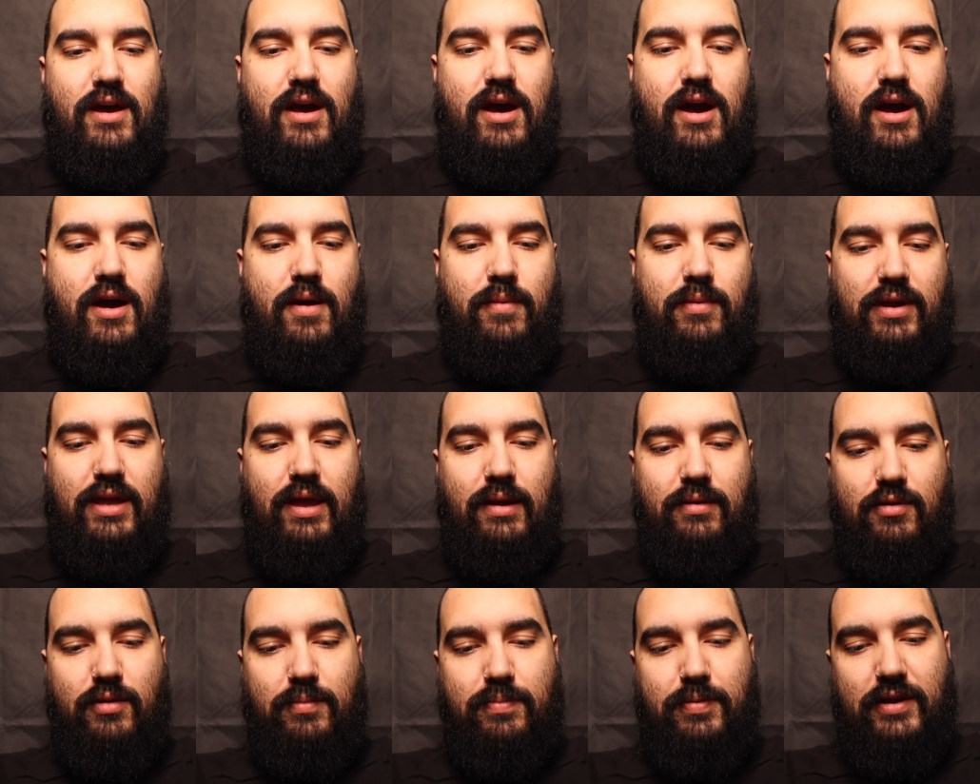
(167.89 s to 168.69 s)
Uh, we
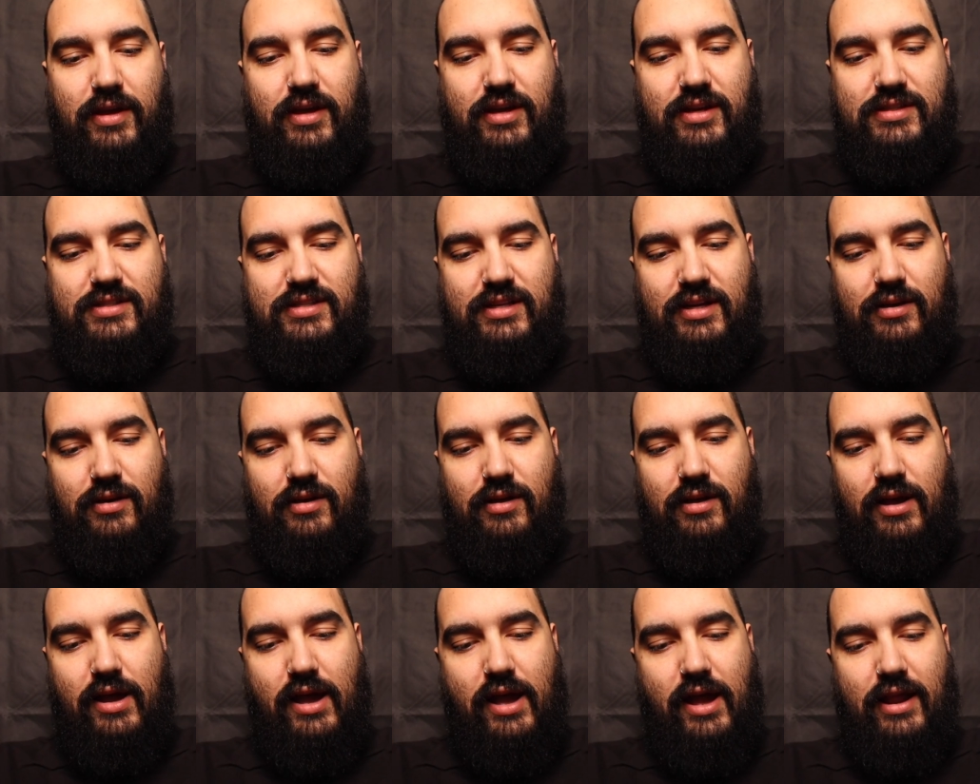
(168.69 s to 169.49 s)
came to a pretty good
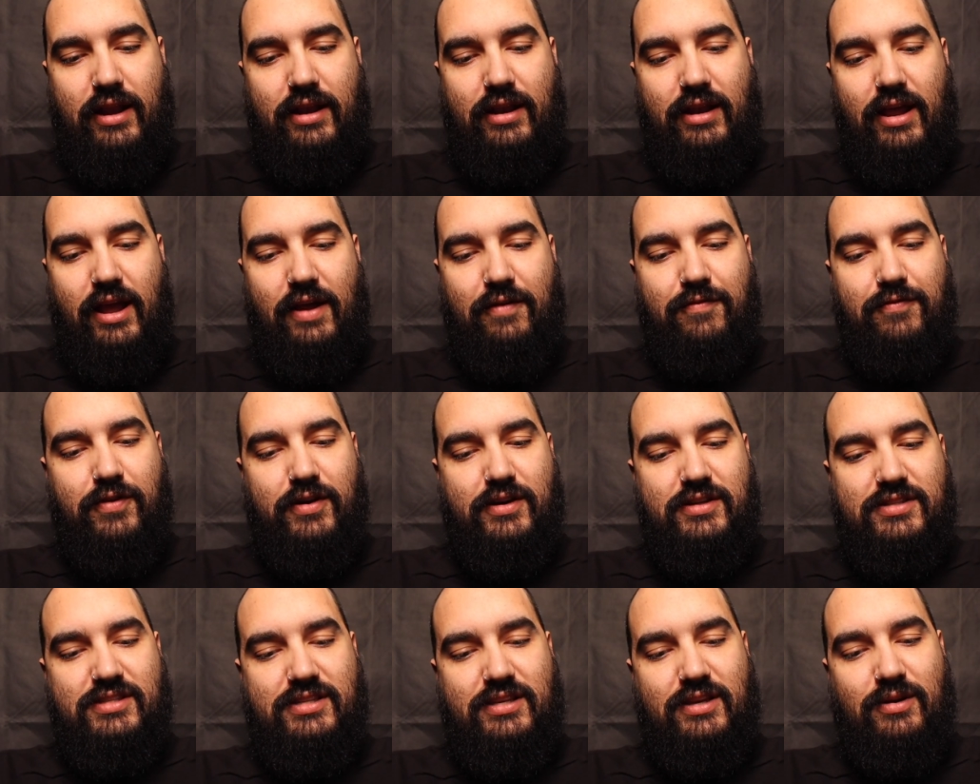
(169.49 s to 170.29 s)
deal. I, at
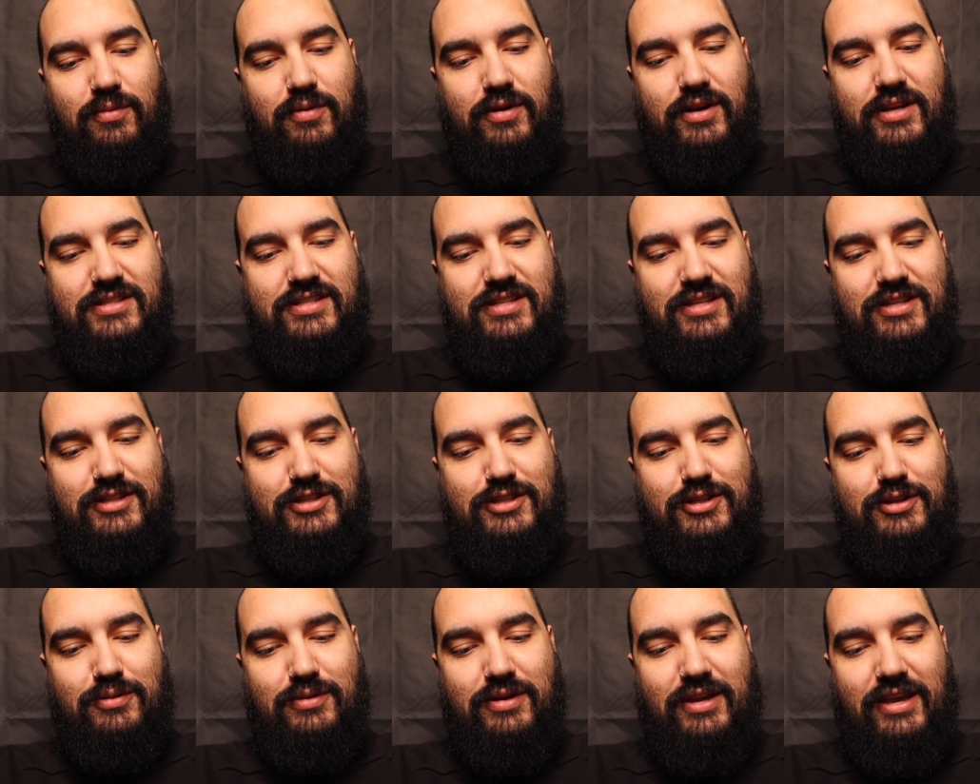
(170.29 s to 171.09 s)
first, he wasn't
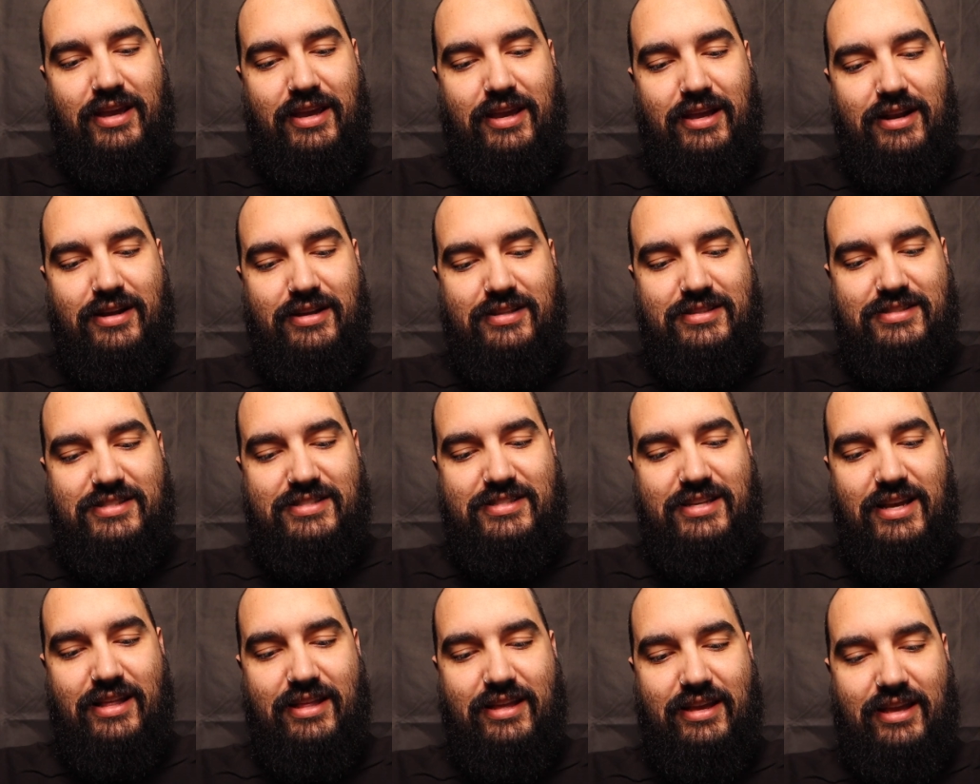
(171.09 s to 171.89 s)
too keen on
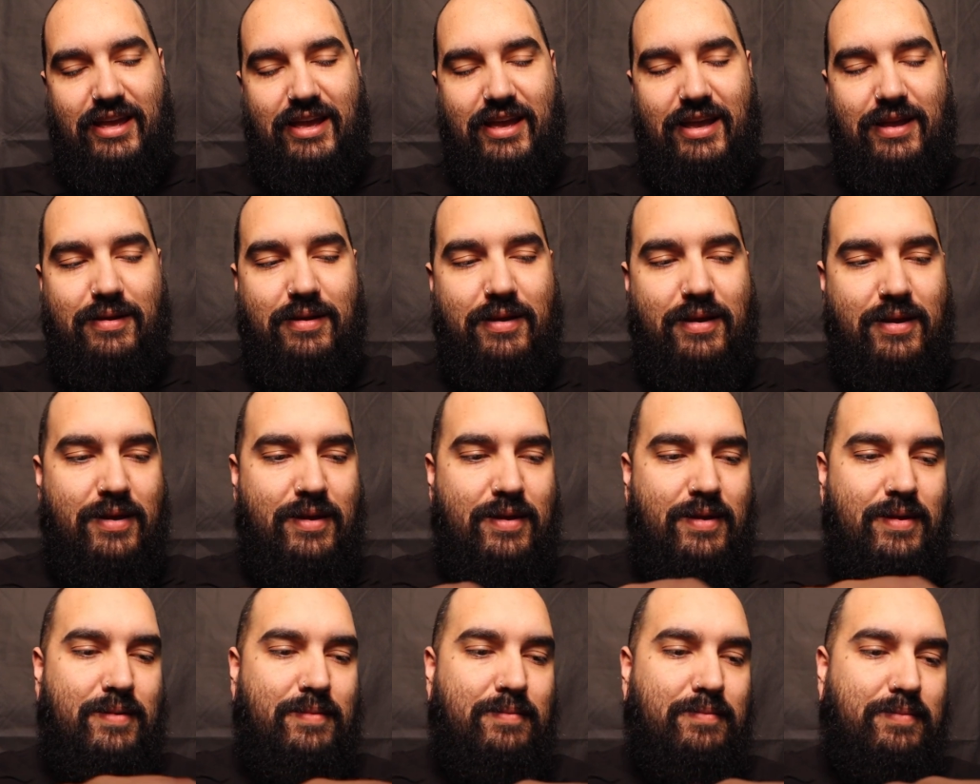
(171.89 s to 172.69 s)
selling it
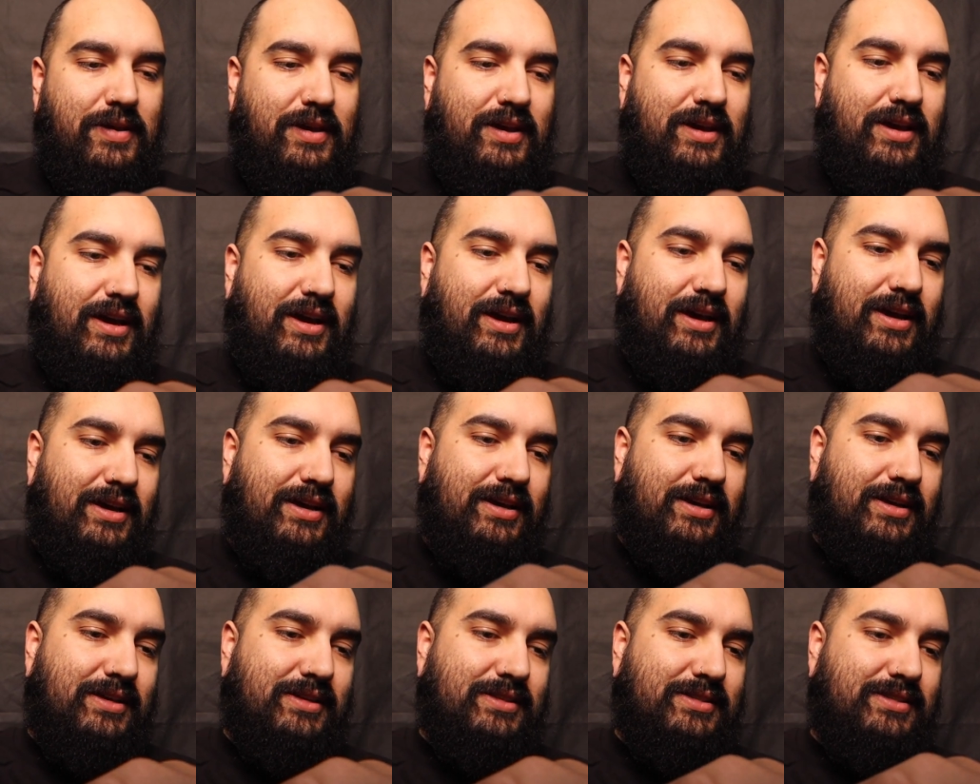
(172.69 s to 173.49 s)

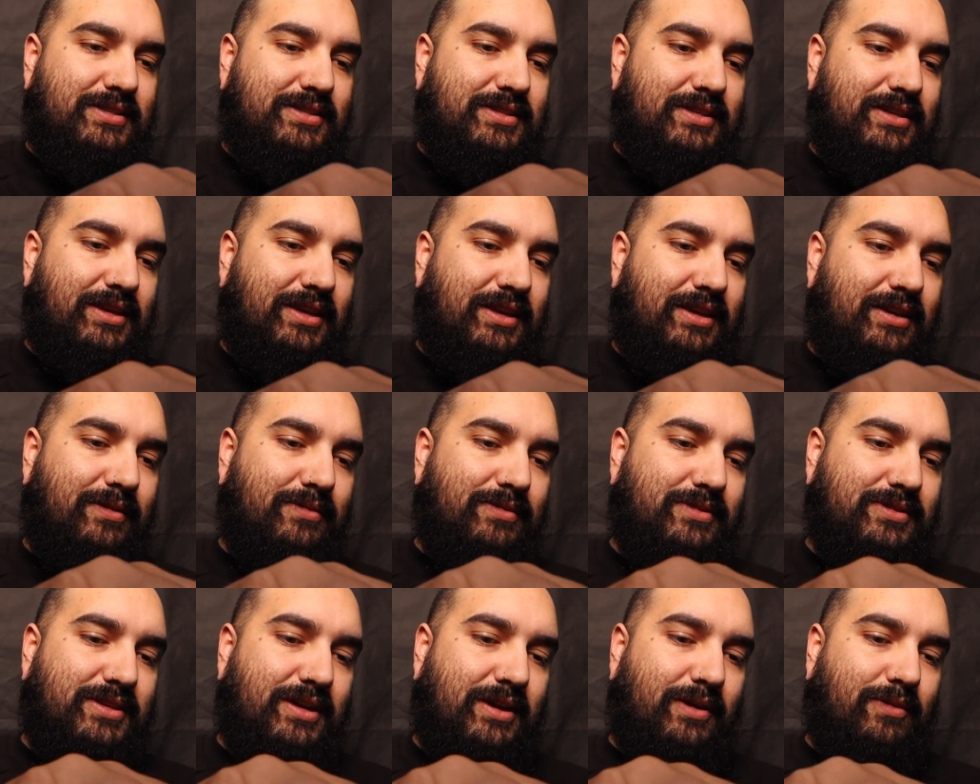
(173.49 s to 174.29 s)
because he
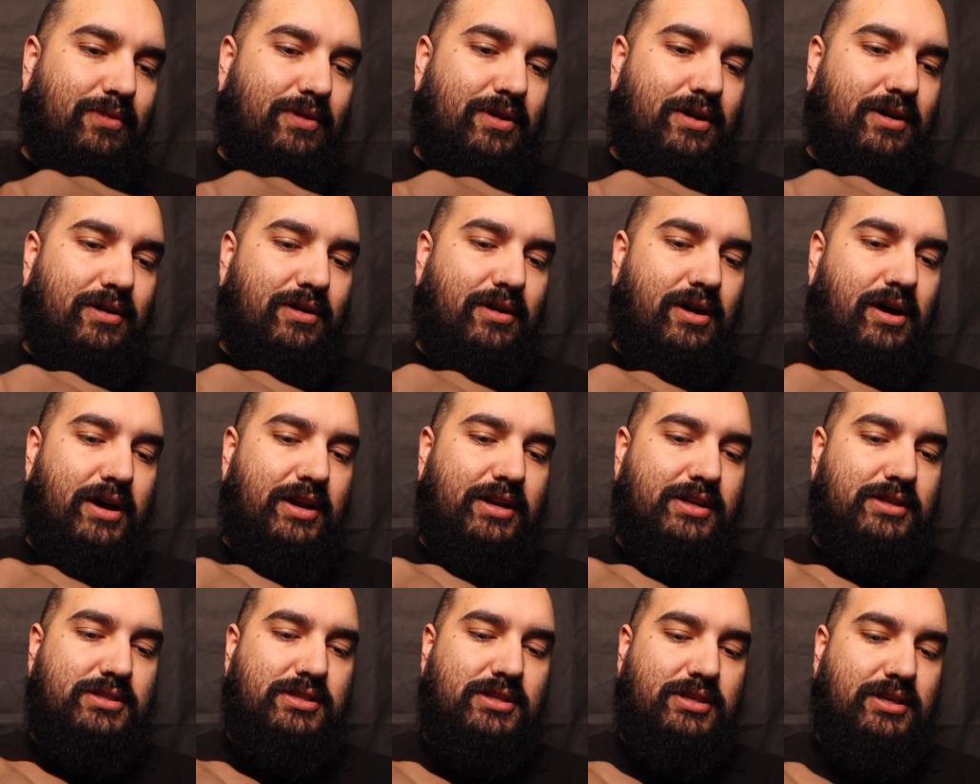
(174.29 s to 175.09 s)
was like, well,
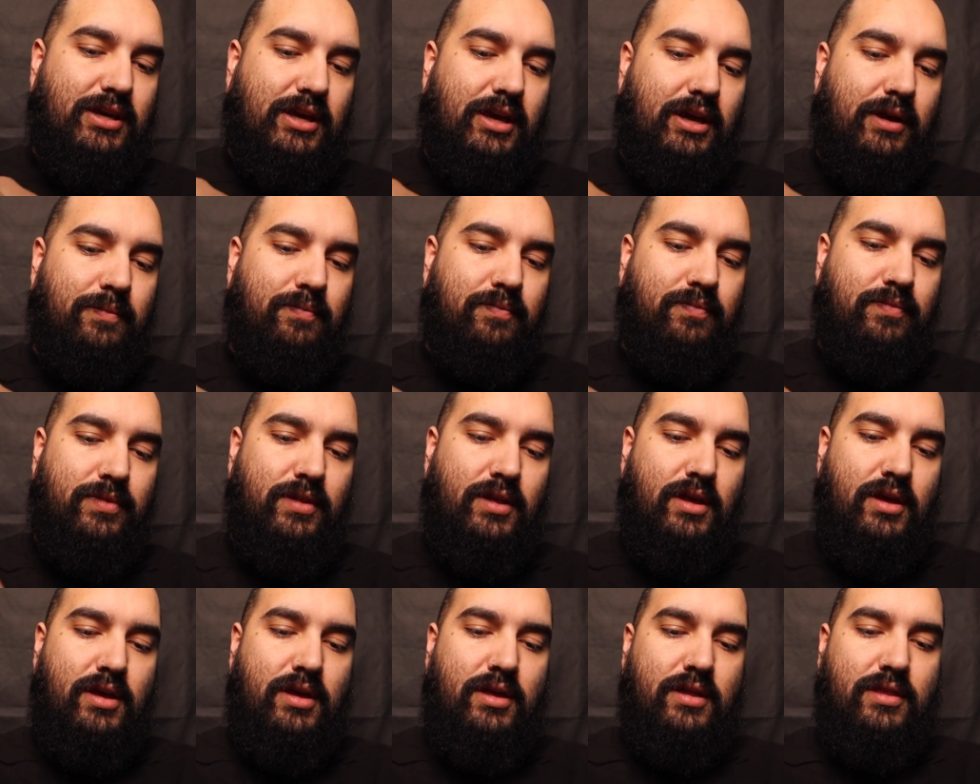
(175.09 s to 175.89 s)
honestly,
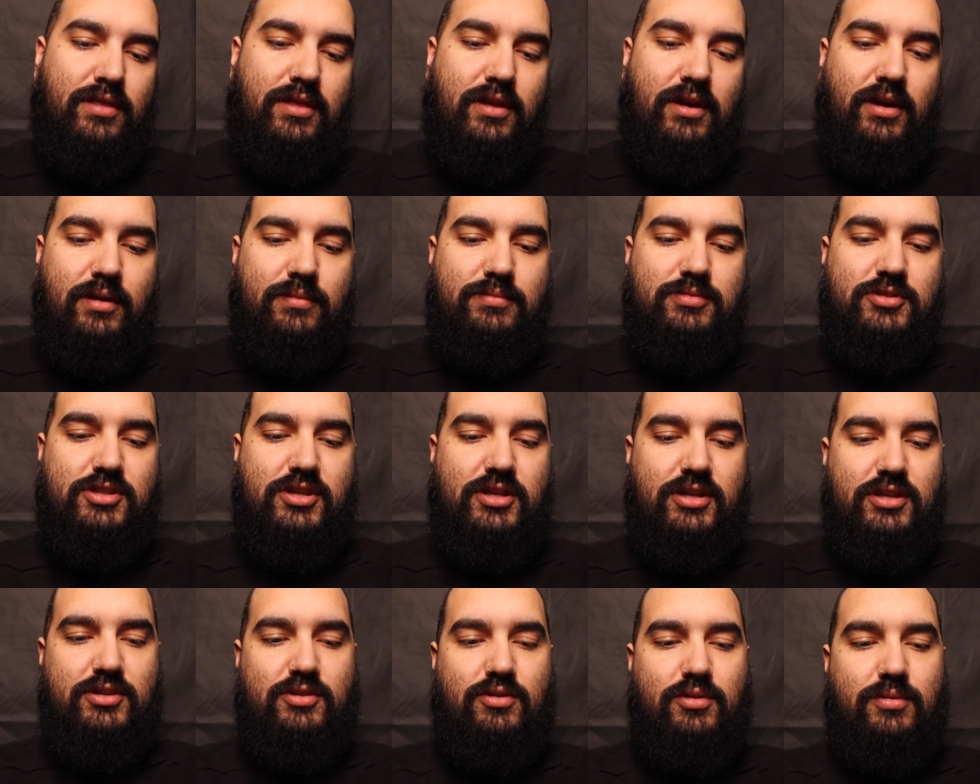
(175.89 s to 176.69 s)
I think I'm just
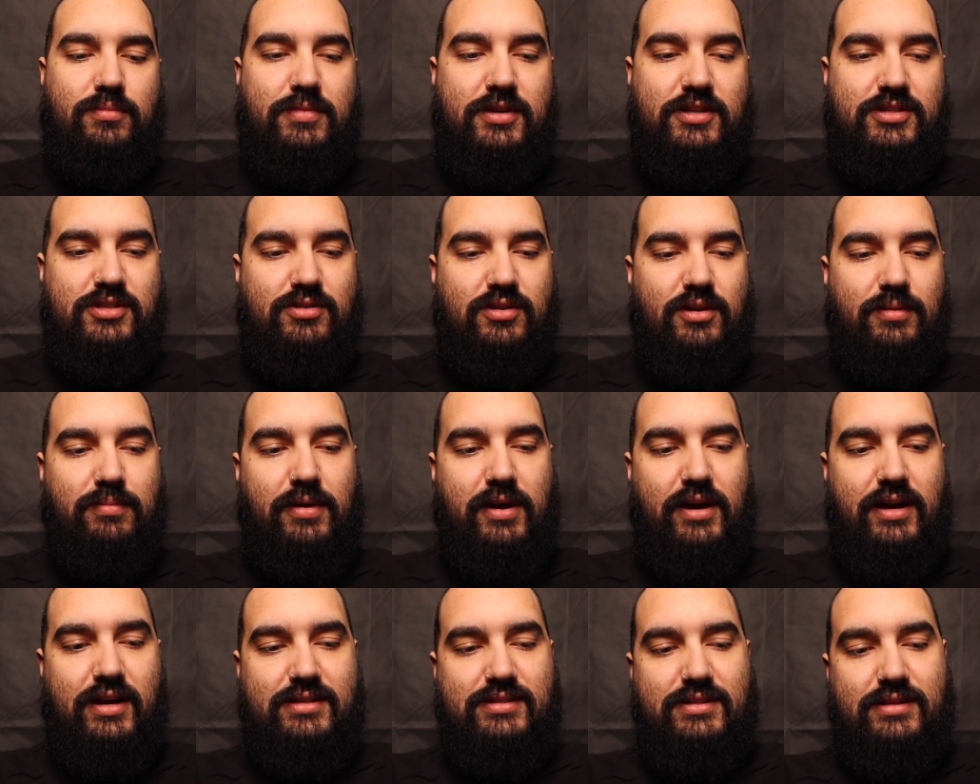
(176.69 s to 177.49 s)
going to do a mystery
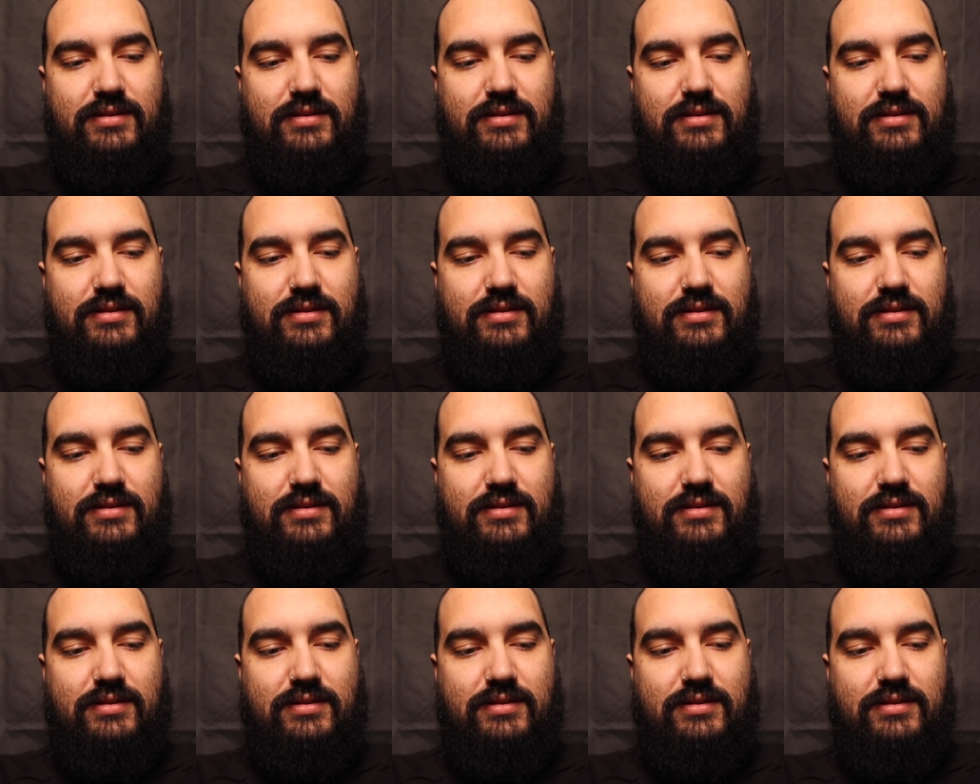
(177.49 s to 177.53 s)
box.